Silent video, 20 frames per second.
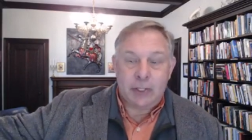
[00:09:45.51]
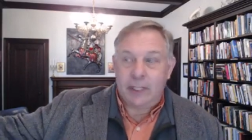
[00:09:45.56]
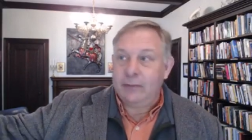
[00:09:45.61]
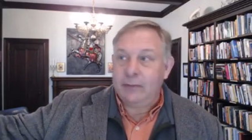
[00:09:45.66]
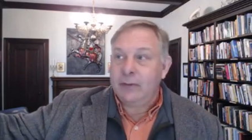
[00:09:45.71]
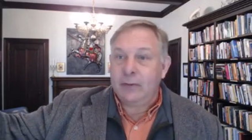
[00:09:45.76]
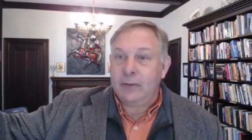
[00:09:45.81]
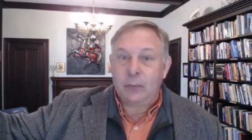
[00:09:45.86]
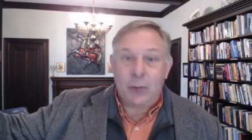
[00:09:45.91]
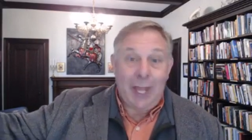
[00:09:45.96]

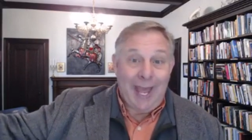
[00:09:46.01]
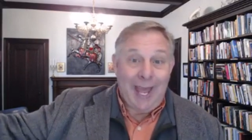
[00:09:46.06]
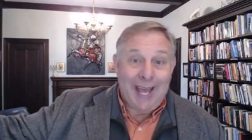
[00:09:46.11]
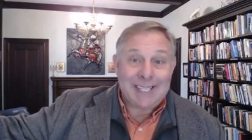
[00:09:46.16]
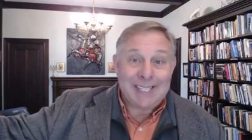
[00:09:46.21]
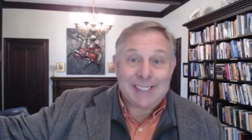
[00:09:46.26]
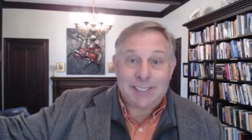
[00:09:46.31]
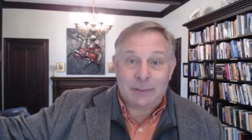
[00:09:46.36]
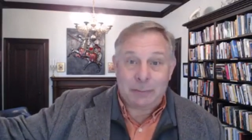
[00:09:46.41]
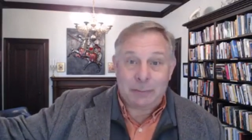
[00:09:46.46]
Even if we
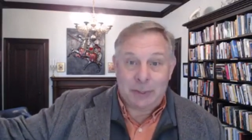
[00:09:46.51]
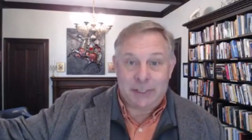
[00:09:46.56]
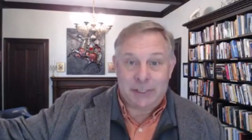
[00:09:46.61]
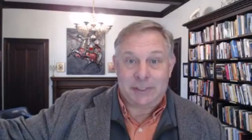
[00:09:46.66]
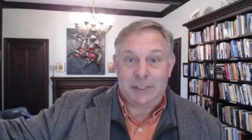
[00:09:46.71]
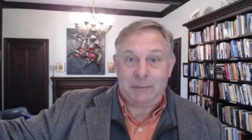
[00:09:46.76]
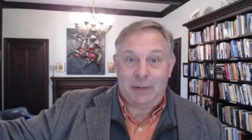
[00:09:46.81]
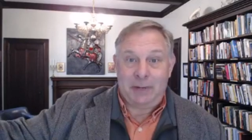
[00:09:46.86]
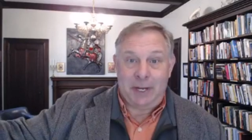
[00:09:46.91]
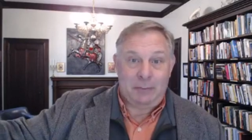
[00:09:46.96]
had someplace
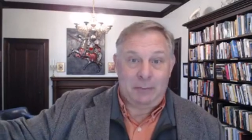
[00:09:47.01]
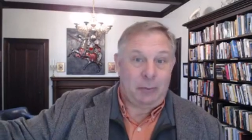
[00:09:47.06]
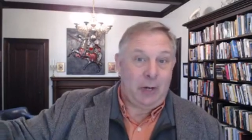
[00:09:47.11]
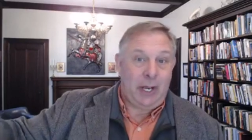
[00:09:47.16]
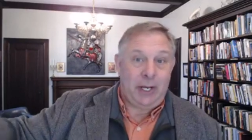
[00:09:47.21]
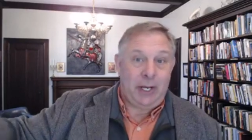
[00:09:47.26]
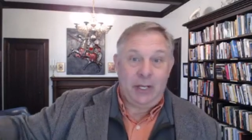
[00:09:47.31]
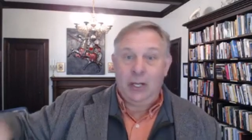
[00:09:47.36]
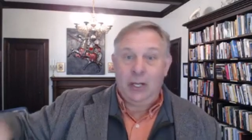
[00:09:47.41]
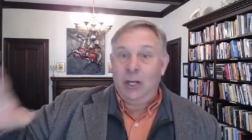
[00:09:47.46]
to buy
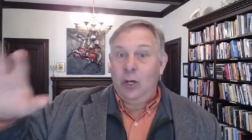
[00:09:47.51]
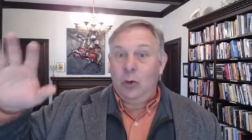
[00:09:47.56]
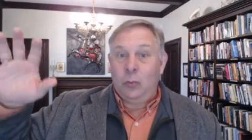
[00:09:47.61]
bread,